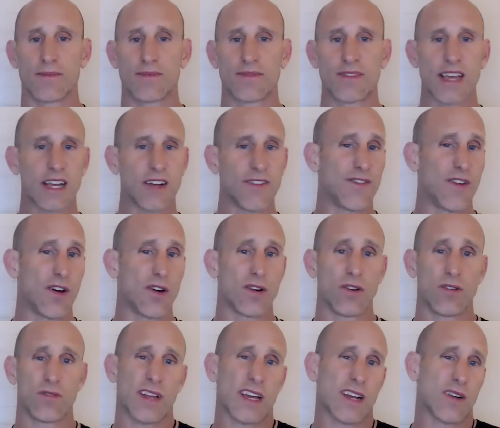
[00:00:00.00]
Take a
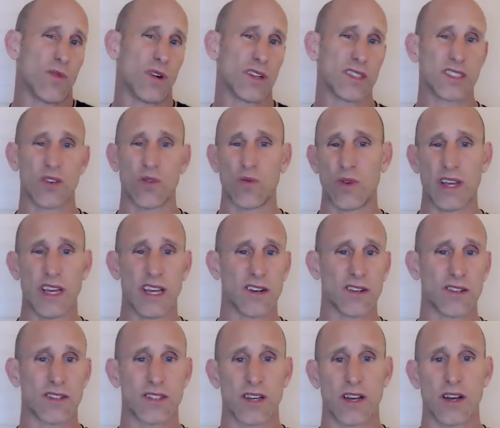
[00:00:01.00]
photo like once a week or
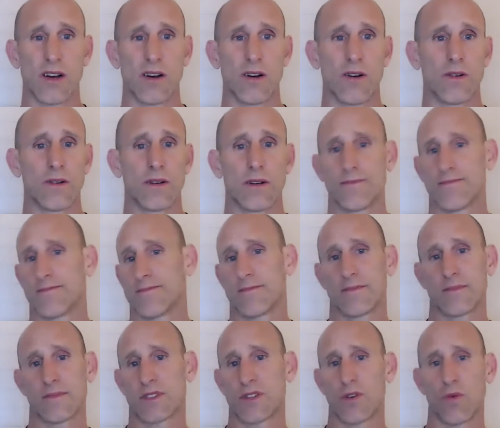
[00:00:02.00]
so
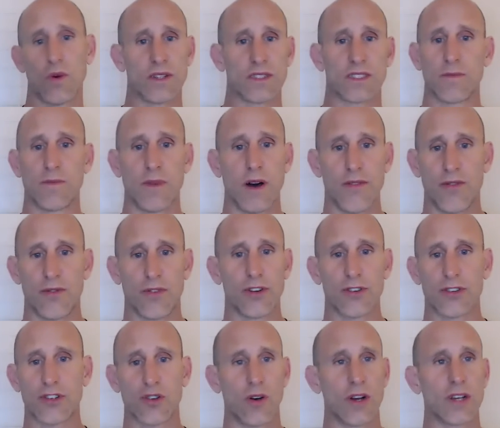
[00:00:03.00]
to once a month, your
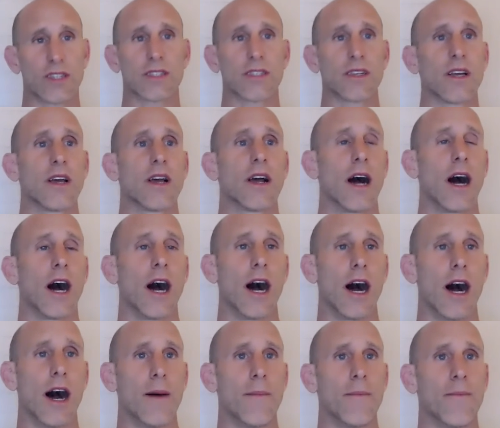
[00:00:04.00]
choice.
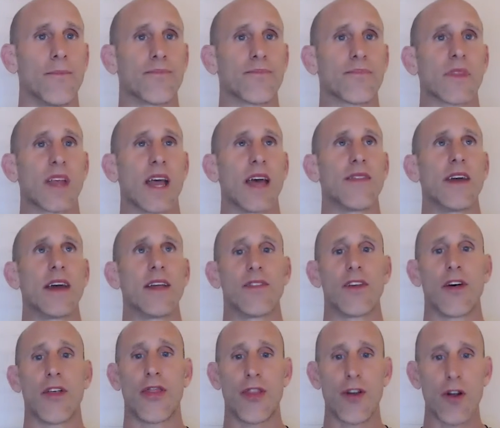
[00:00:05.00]
And then
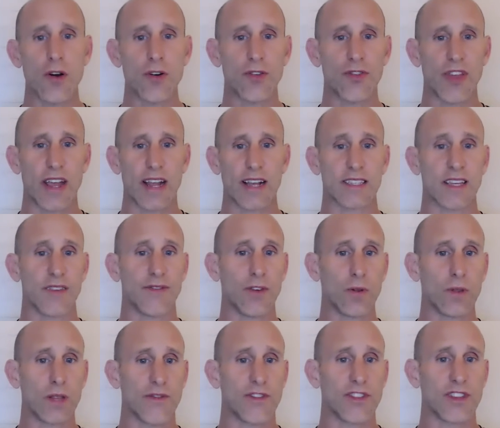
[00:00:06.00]
the third thing is, if
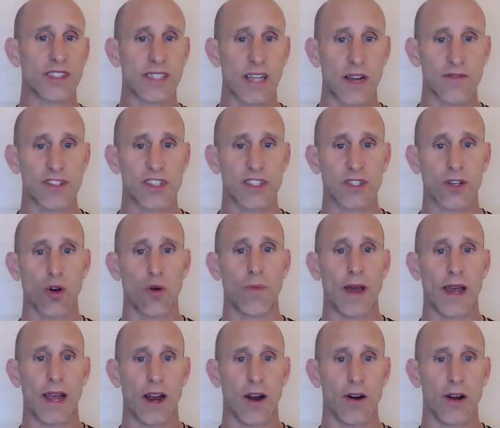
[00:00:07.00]
you live in the San Francisco
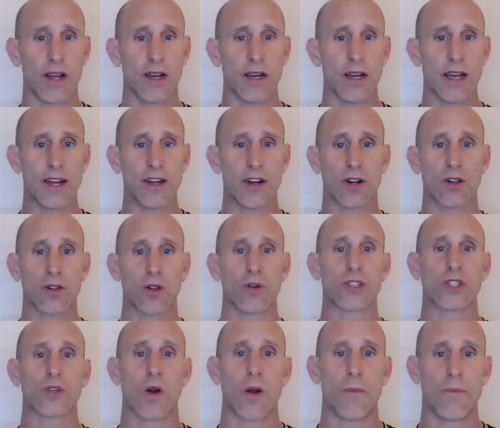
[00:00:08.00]
Bay Area and you're
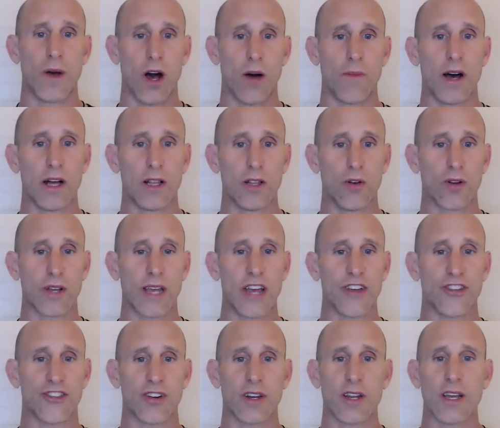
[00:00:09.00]
close to our Belmont
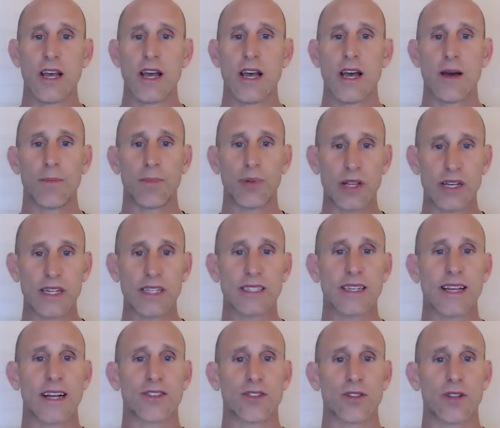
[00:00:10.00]
location, please
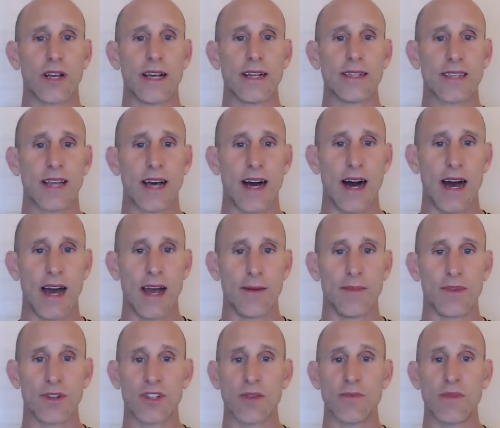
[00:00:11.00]
schedule a
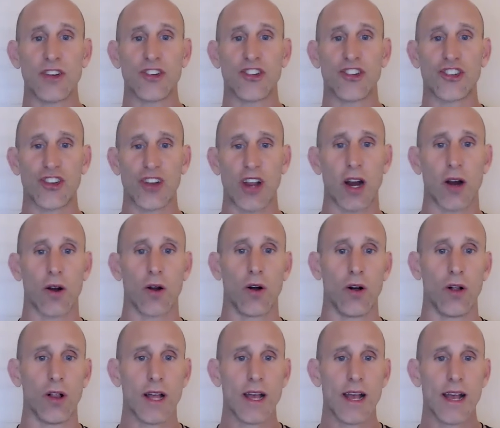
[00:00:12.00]
time to meet
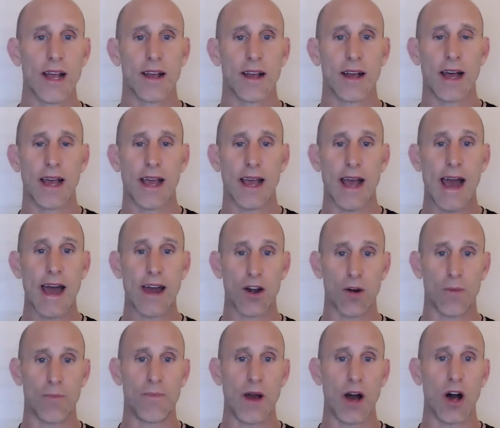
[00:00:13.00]
Cheryl at our
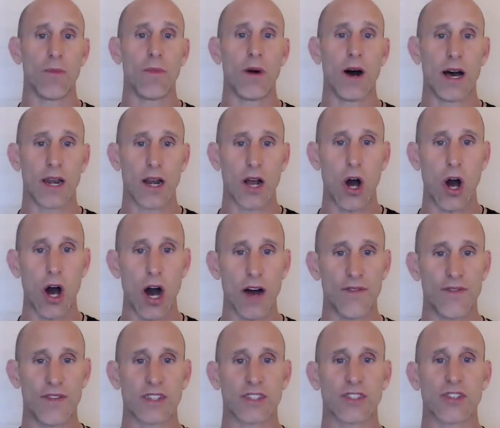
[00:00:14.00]
Belmont
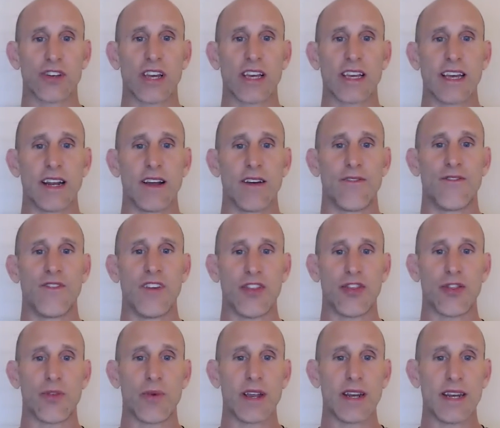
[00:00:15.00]
office so you can get a
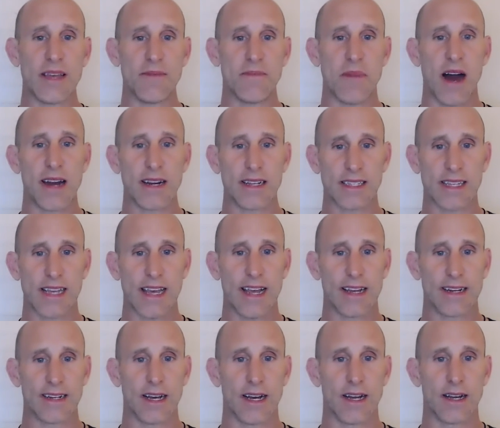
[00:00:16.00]
Fit3D body
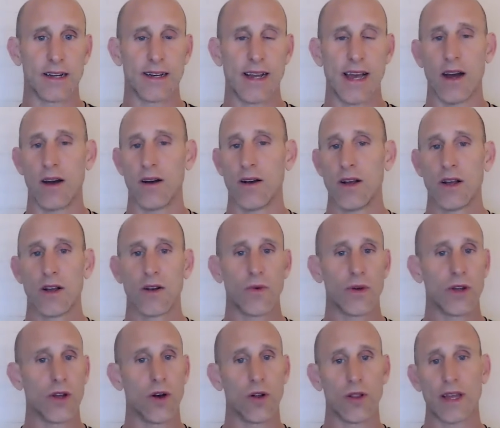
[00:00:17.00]
scan done. Now,
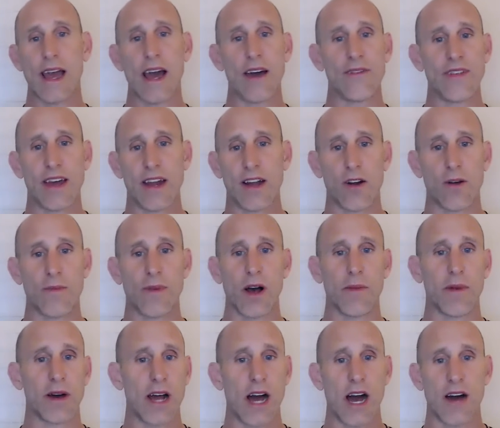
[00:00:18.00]
we only have that in our
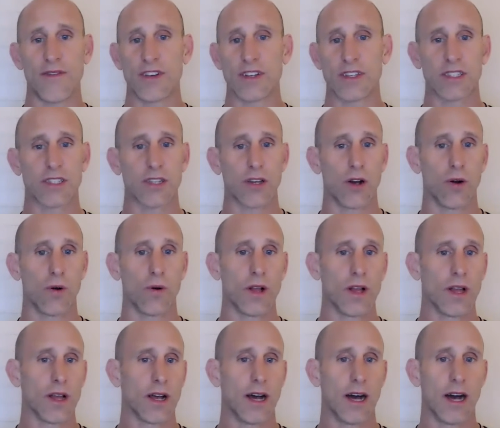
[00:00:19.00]
Belmont office, so
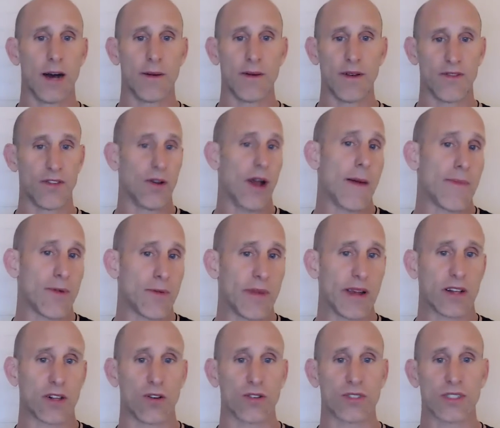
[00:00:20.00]
if you happen to be
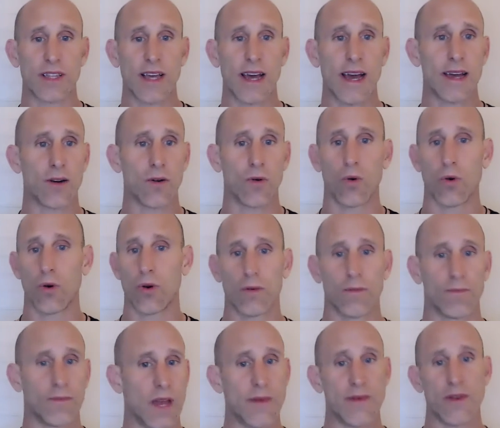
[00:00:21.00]
close to that, or
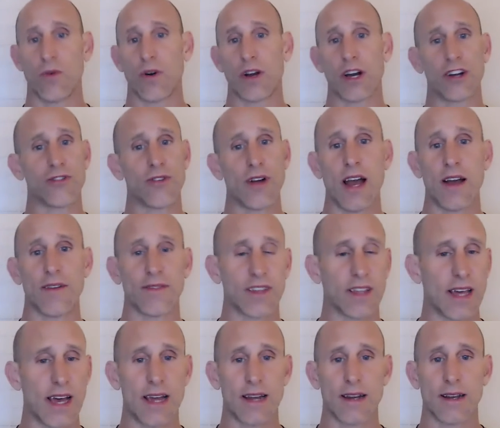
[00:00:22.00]
maybe you want to drive to
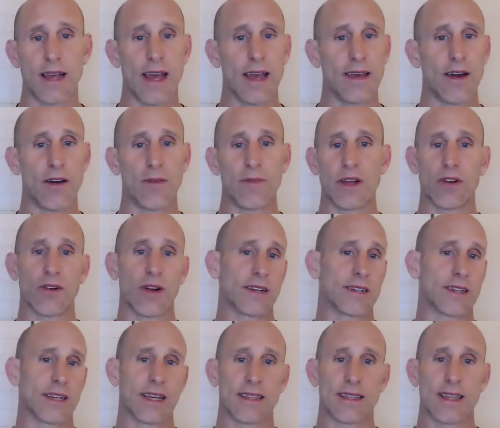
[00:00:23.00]
that, hey, that'd be great
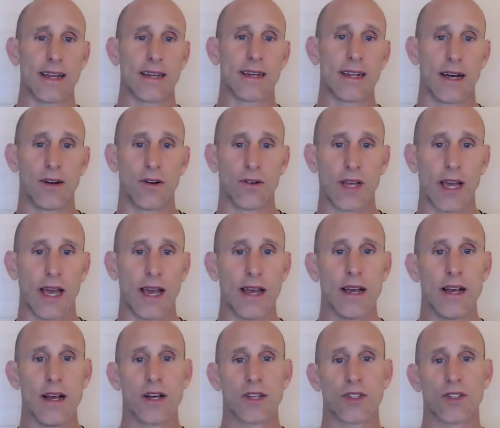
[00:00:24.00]
to get that done, okay?
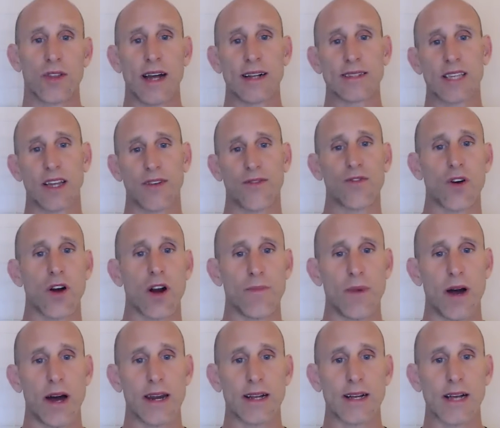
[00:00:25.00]
So that's it for our
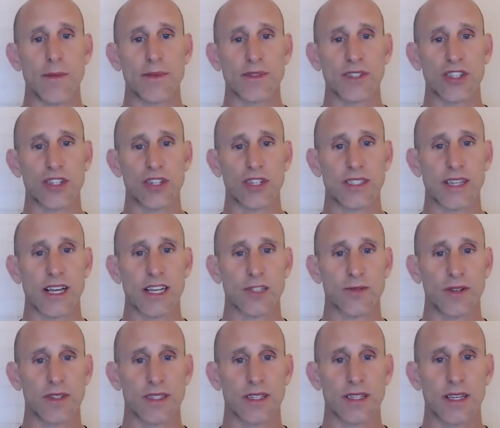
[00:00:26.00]
body composition
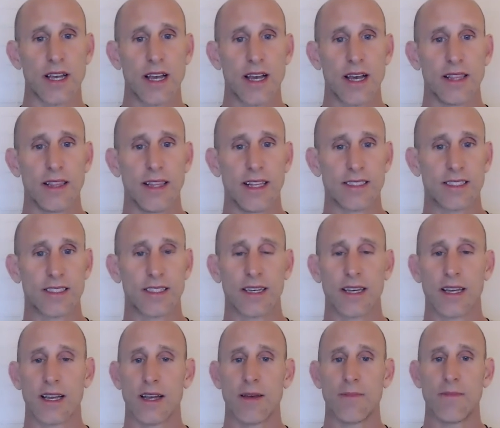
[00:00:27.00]
assessments. Let's
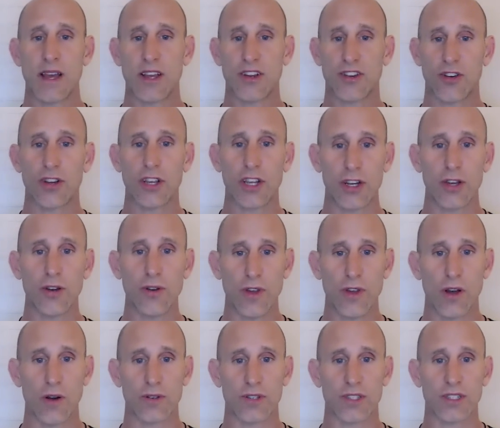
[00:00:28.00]
make sure you do
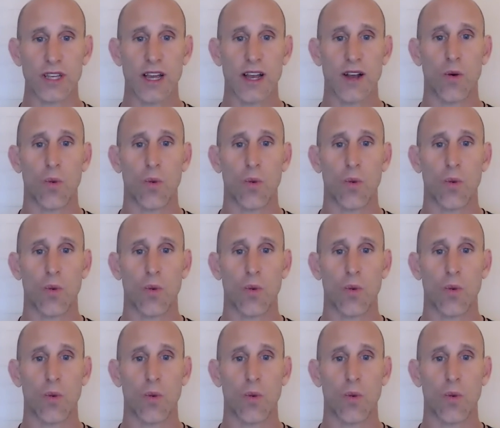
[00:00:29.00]
those.